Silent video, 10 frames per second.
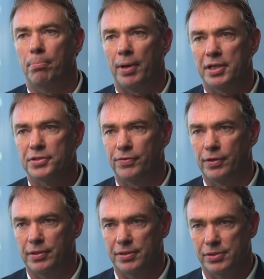Blast
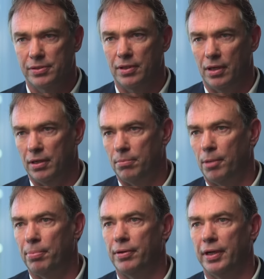furnace um,
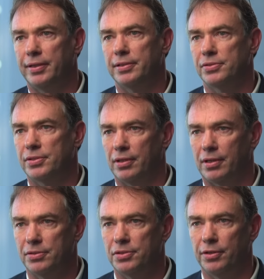operations that
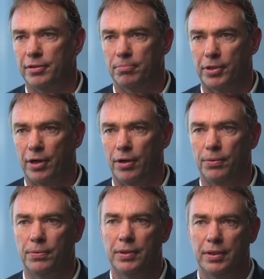consume
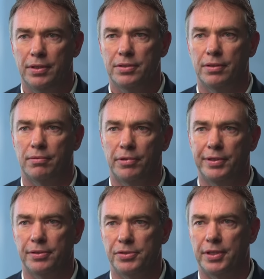coal to
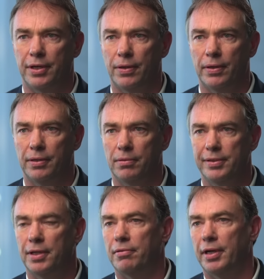reduce the iron
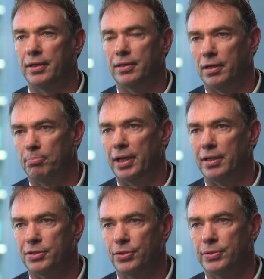generate
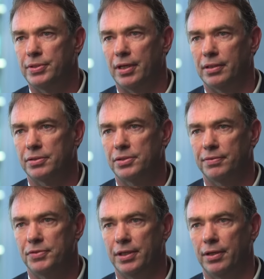about two tonnes
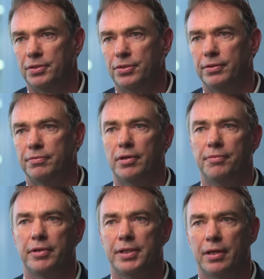of C O two for
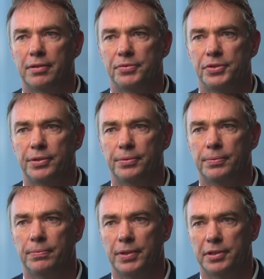every tonne of
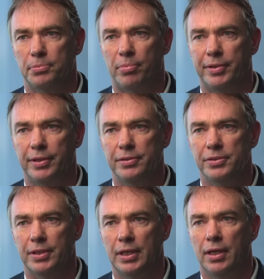steel that is
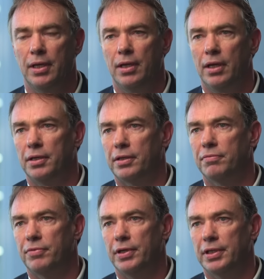produced. In
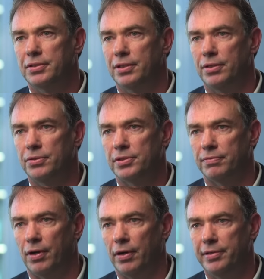converting to use
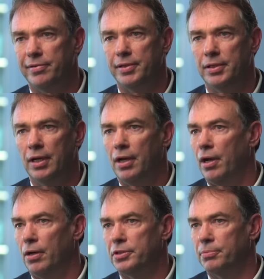of hydrogen,
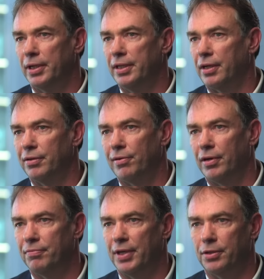ultimately you can
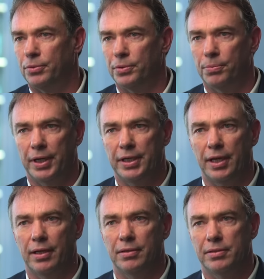drive that all the way
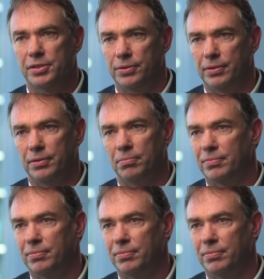down to